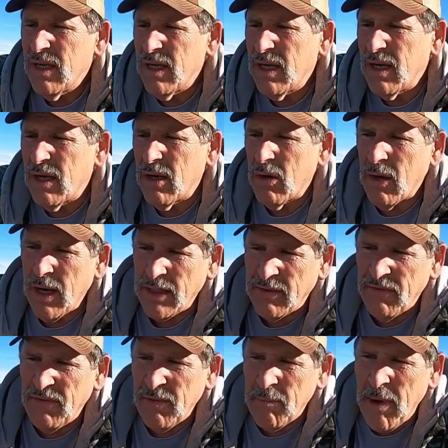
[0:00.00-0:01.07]
Or at
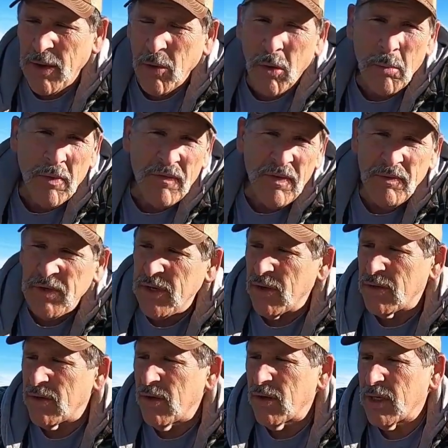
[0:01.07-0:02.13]
my normal
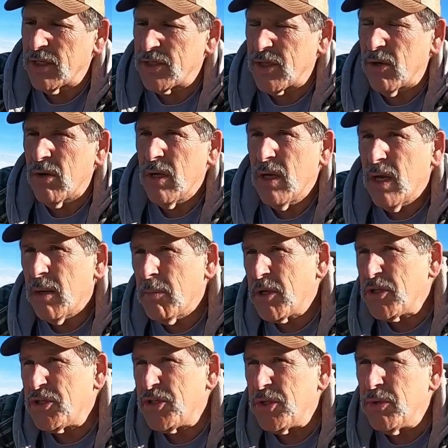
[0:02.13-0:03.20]
50-yard target. So I'm
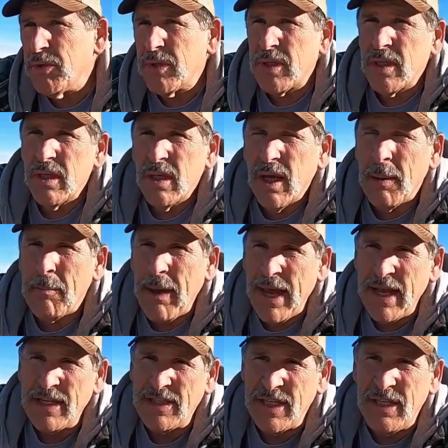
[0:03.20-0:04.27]
going to shoot a
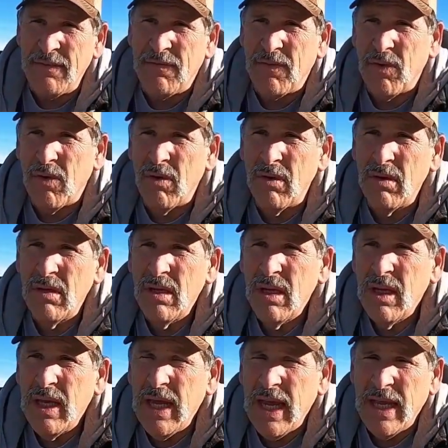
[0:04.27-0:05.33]
magazine full,
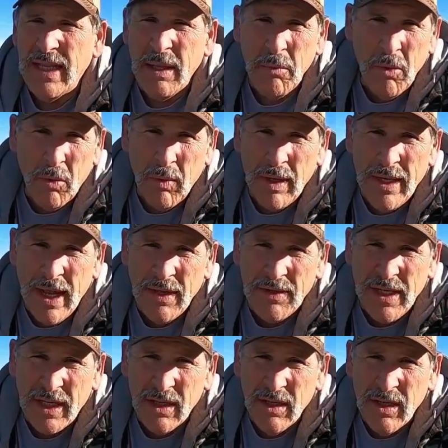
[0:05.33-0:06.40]
and then we'll run down
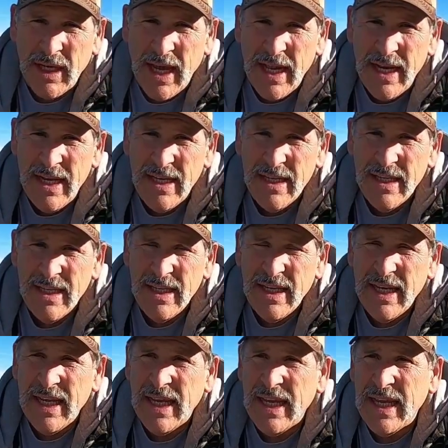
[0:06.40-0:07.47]
and take a look at it,
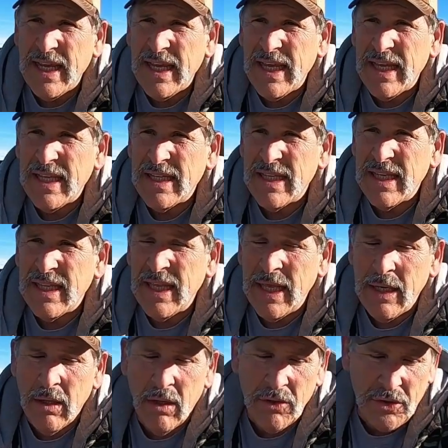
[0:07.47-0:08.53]
and
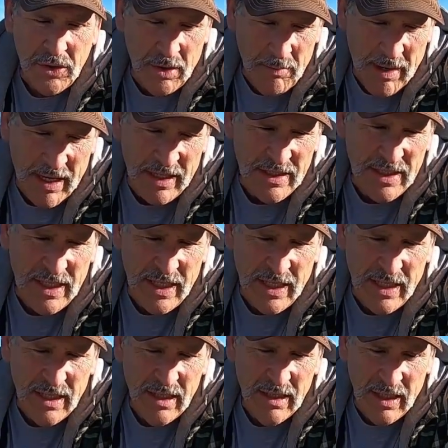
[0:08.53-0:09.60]
then I'll shoot a
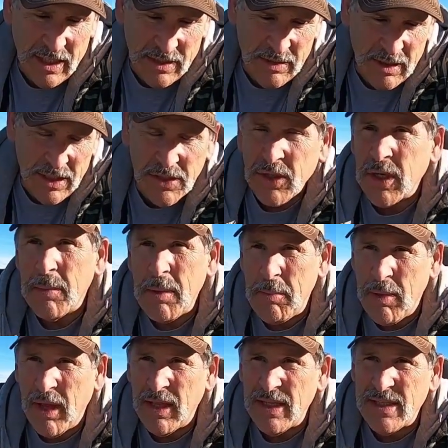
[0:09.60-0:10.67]
magazine. These are going to
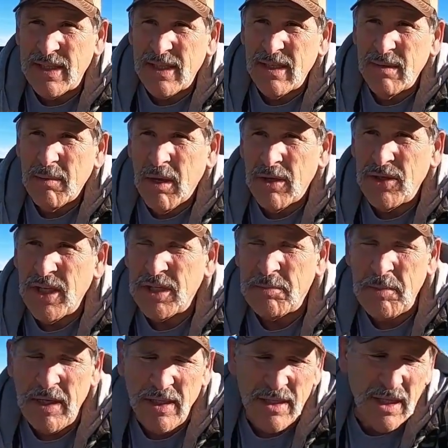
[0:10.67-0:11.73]
be pellets,
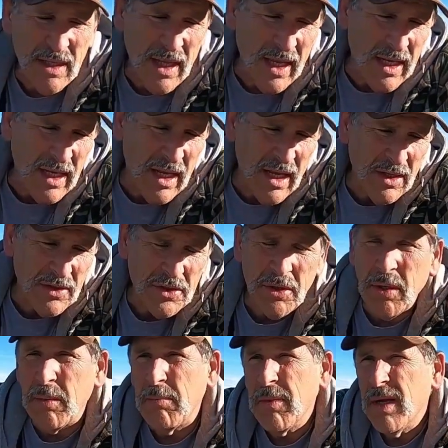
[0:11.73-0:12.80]
JSBs, and then I'll
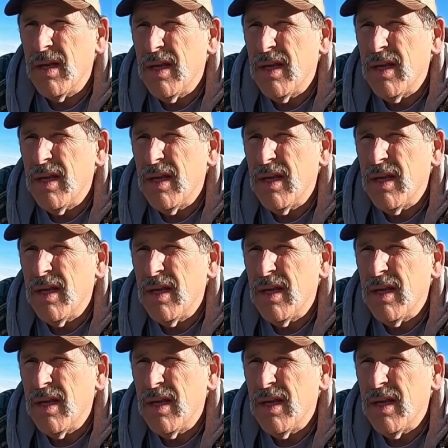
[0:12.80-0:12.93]
shoot a